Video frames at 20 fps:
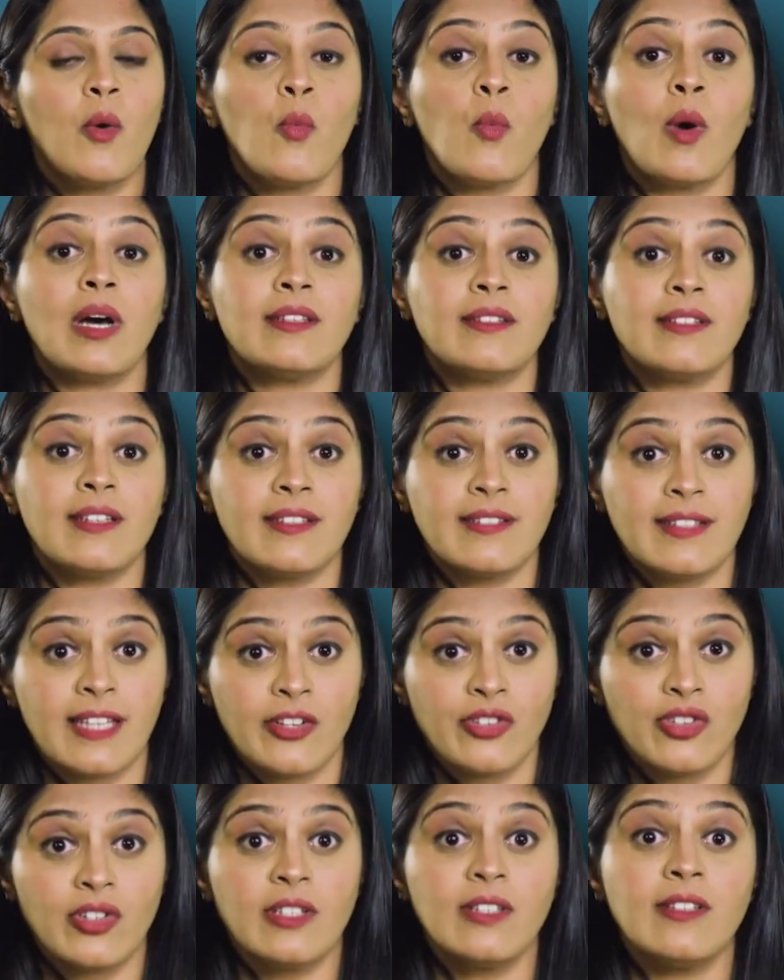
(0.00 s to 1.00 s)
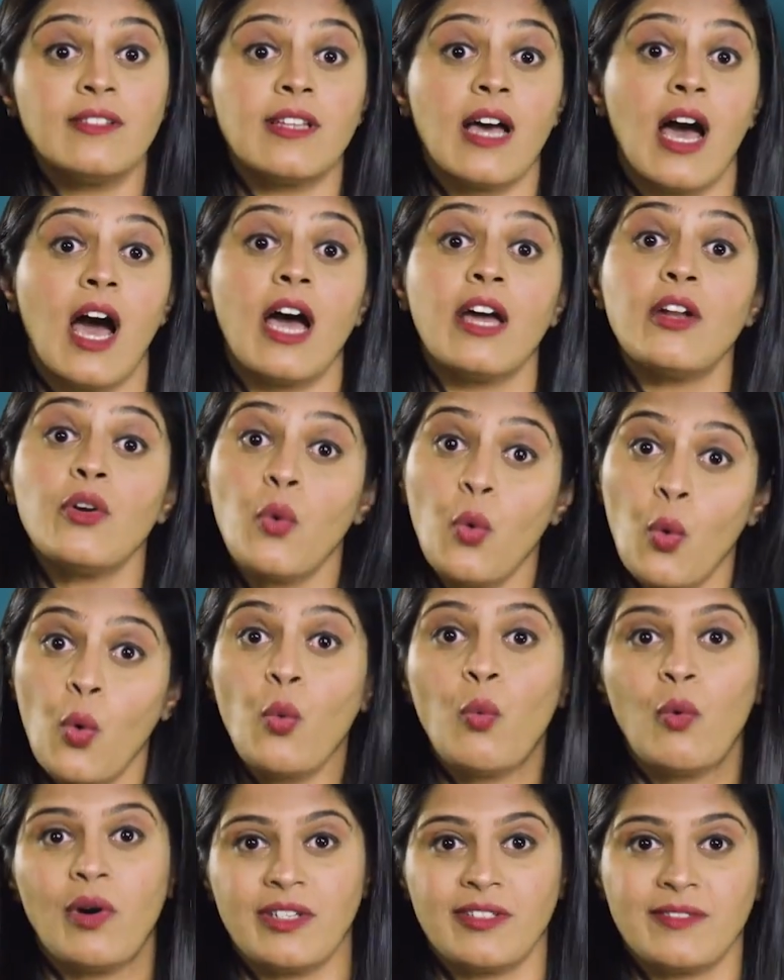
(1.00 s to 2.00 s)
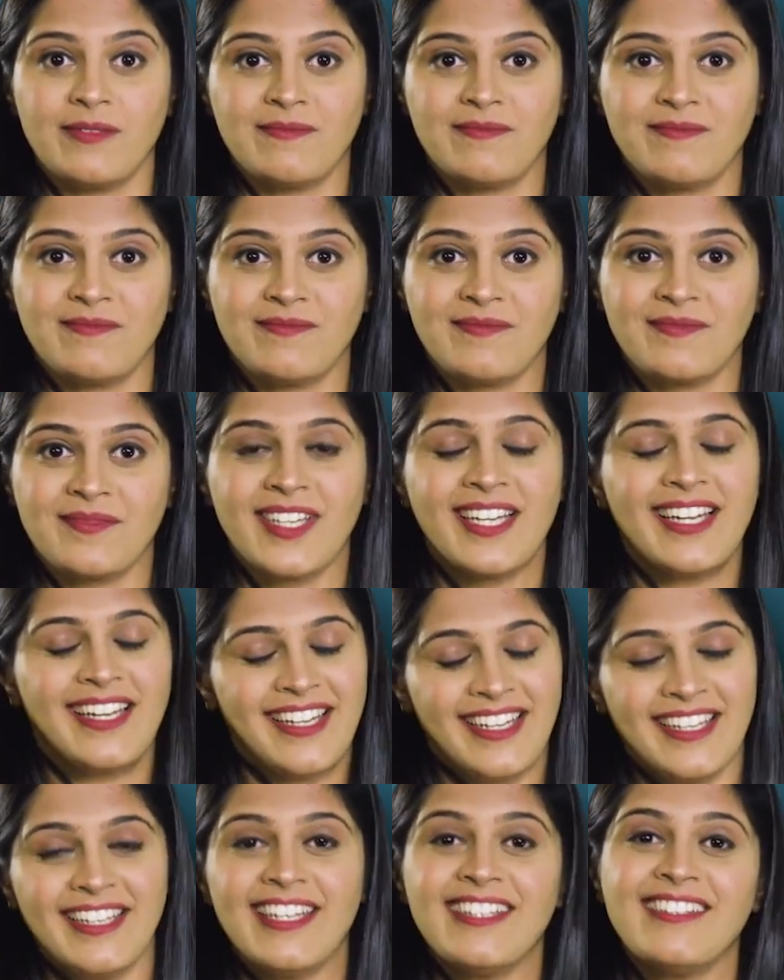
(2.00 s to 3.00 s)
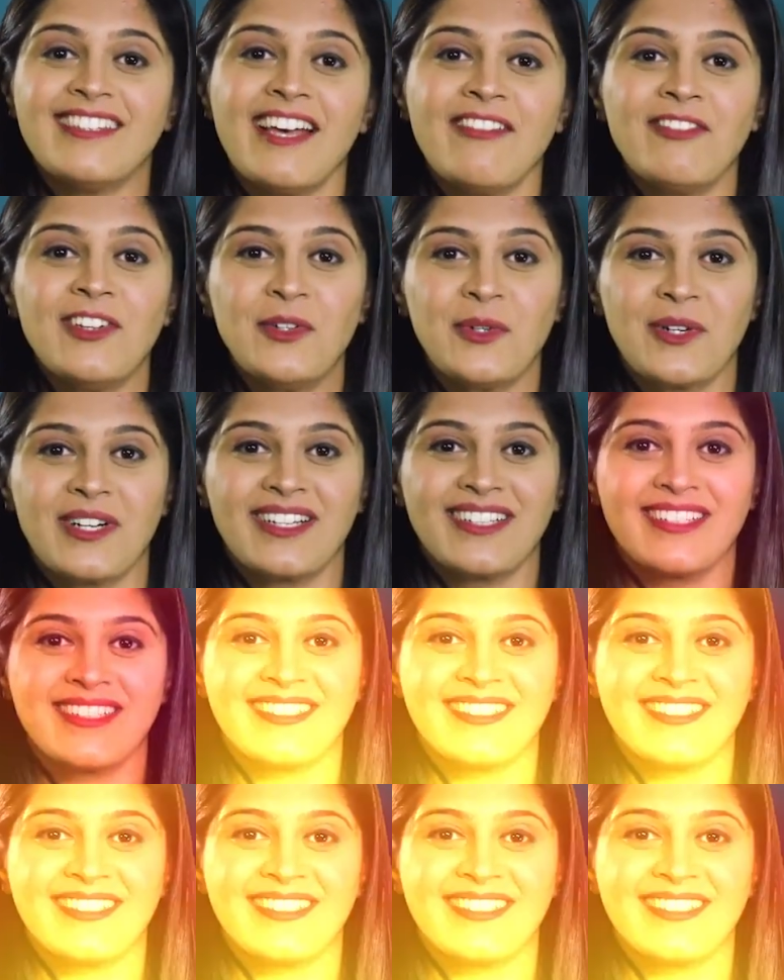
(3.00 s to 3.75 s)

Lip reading: once the sessions are over? Let's have a look.